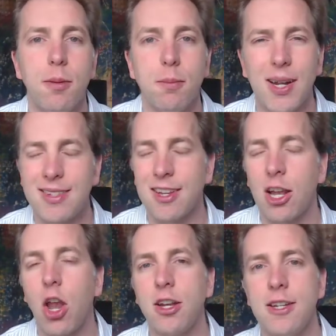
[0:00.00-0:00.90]
But it's a
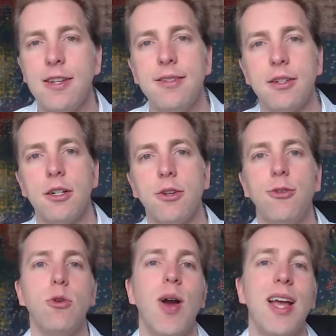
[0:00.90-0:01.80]
lot easier if
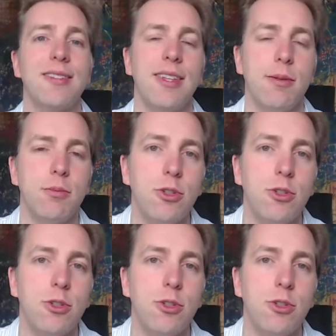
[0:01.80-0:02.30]
you ask them